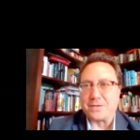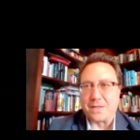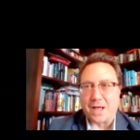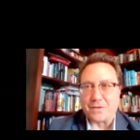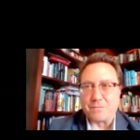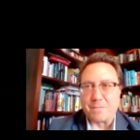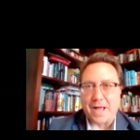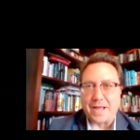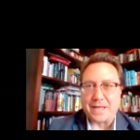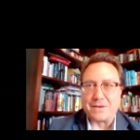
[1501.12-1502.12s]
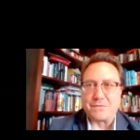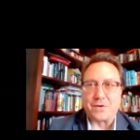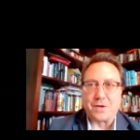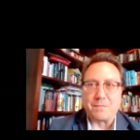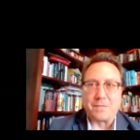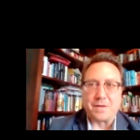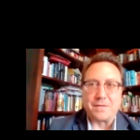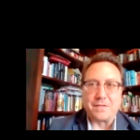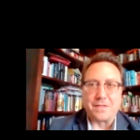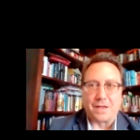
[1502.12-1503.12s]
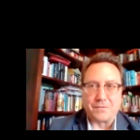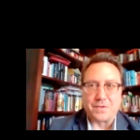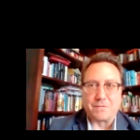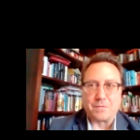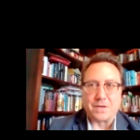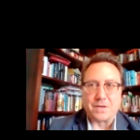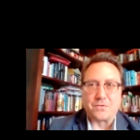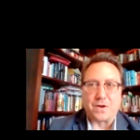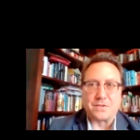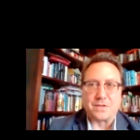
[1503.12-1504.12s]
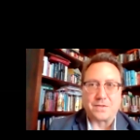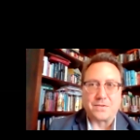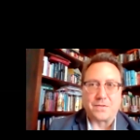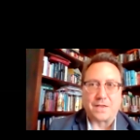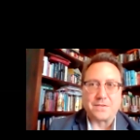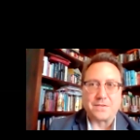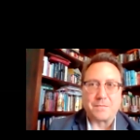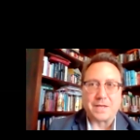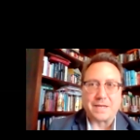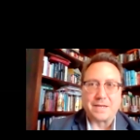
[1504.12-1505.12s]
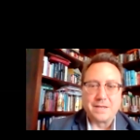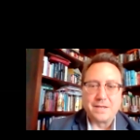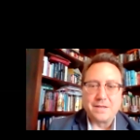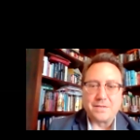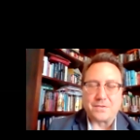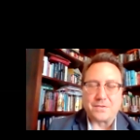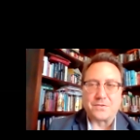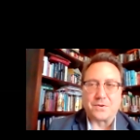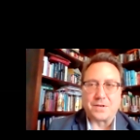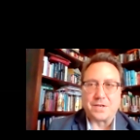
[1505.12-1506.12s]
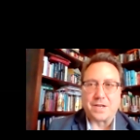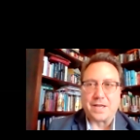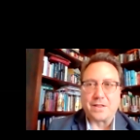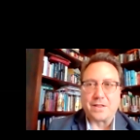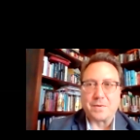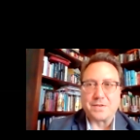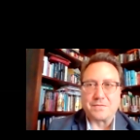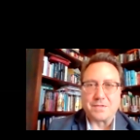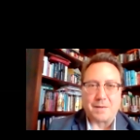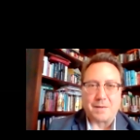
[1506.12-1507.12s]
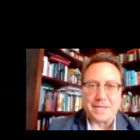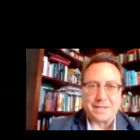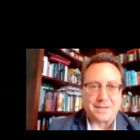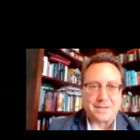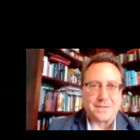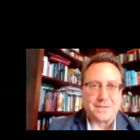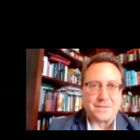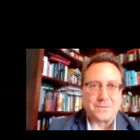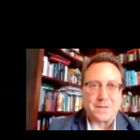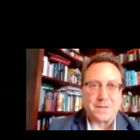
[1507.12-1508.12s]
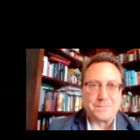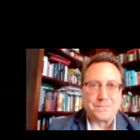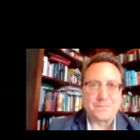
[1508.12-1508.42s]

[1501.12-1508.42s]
a lot of buy-in from levels of administration. So that's something, there's a certain element of lobbying to this as well.